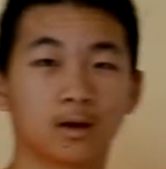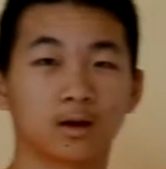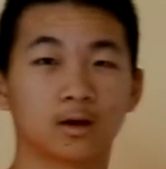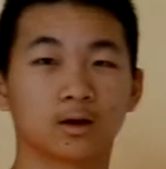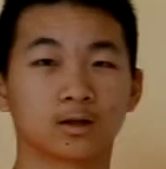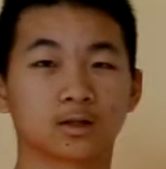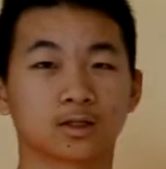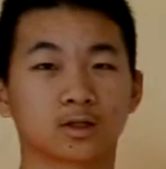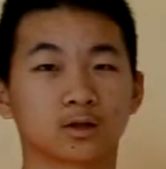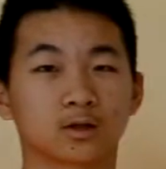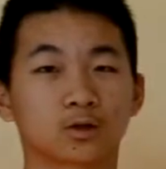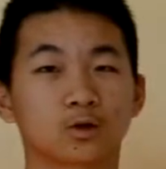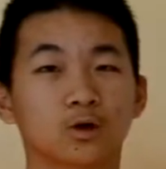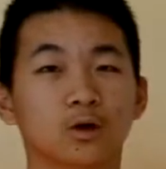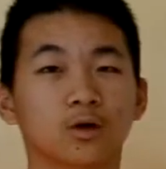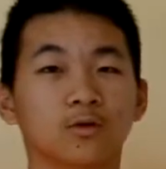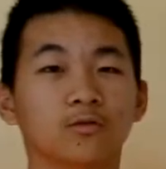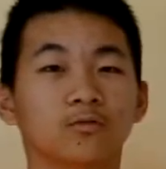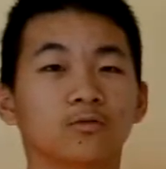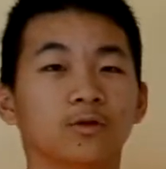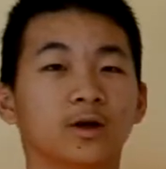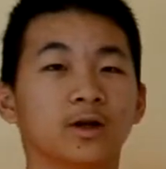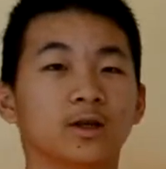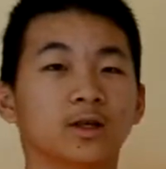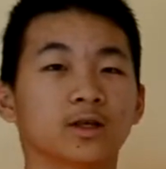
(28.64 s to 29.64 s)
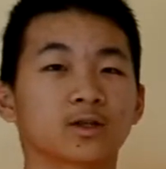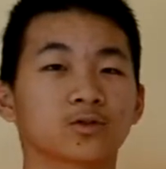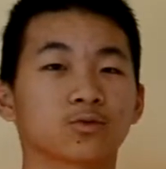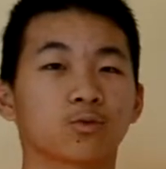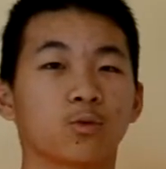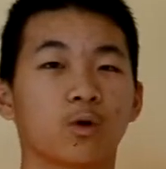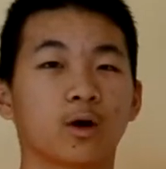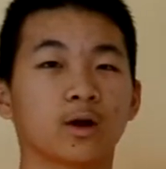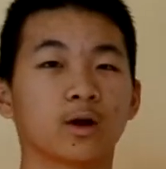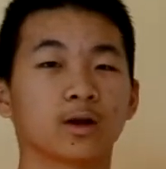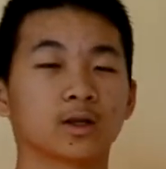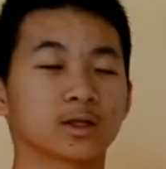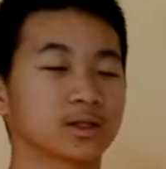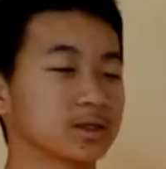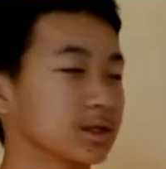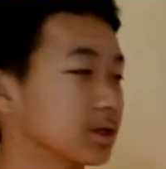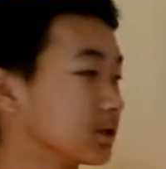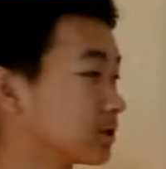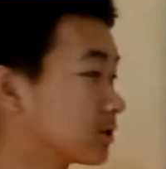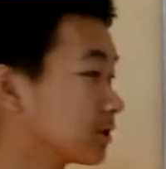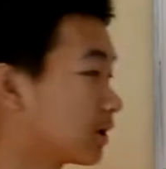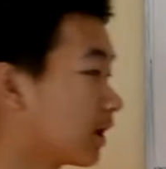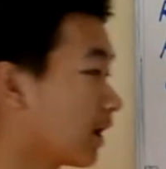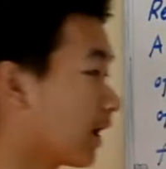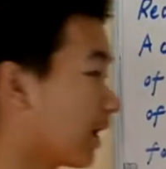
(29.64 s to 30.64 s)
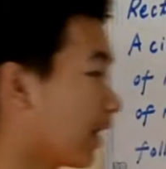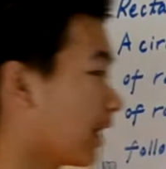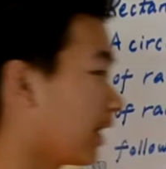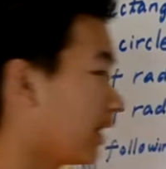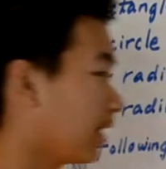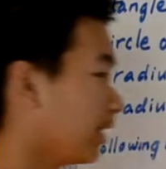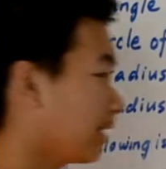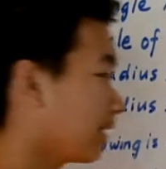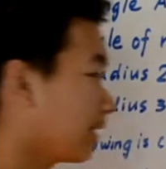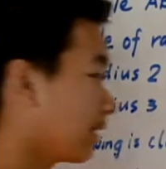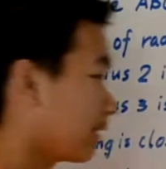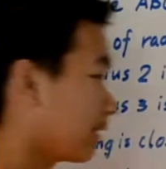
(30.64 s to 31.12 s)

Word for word: a circle of radius 1 is centered at A.